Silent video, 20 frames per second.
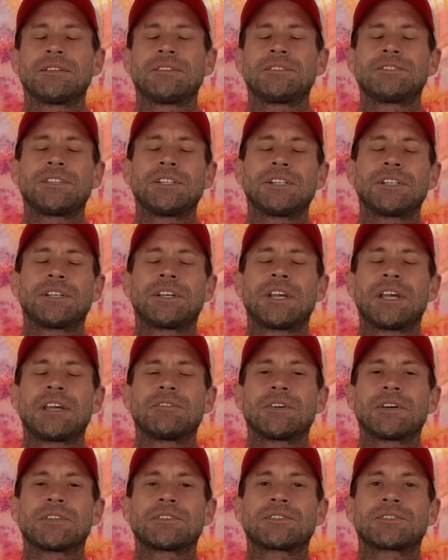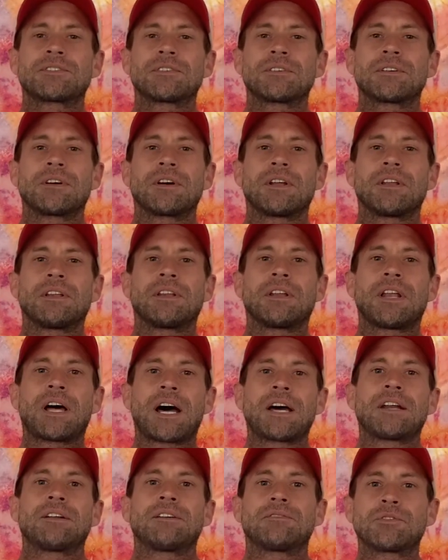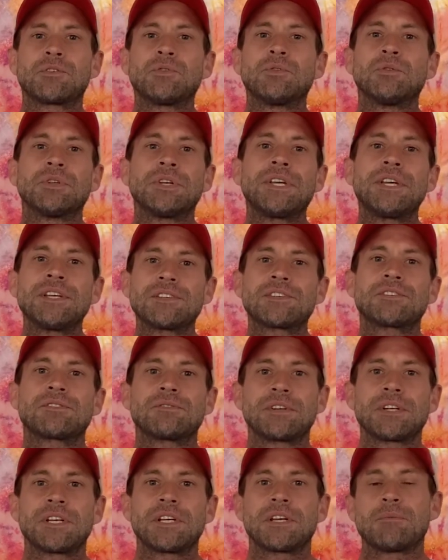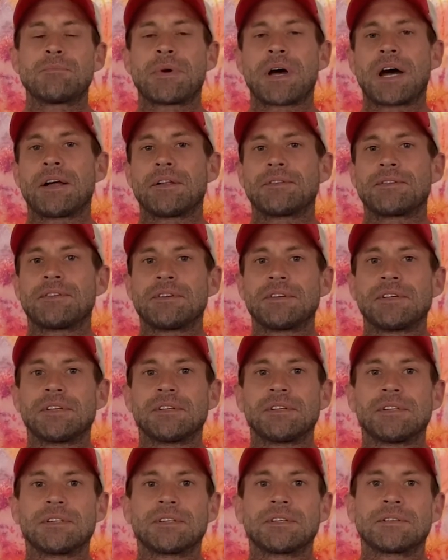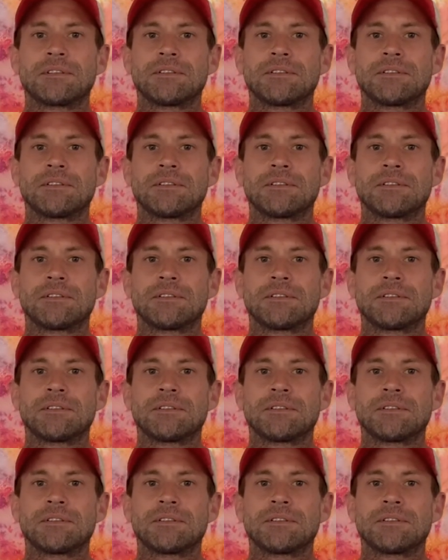She gave us a lot of cool history about the